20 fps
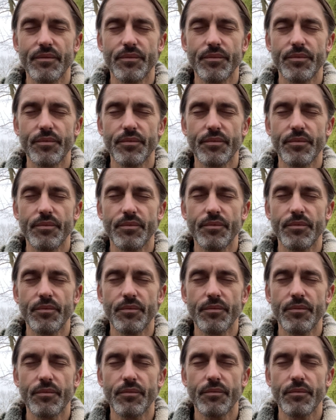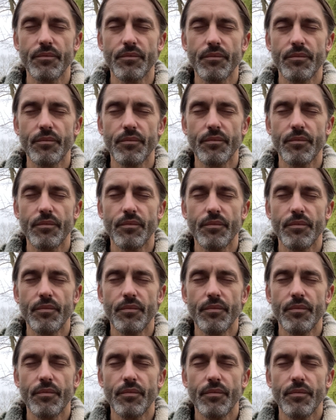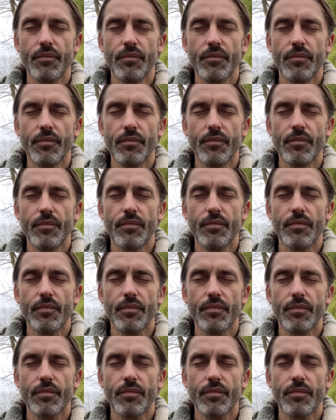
Nobody speaks.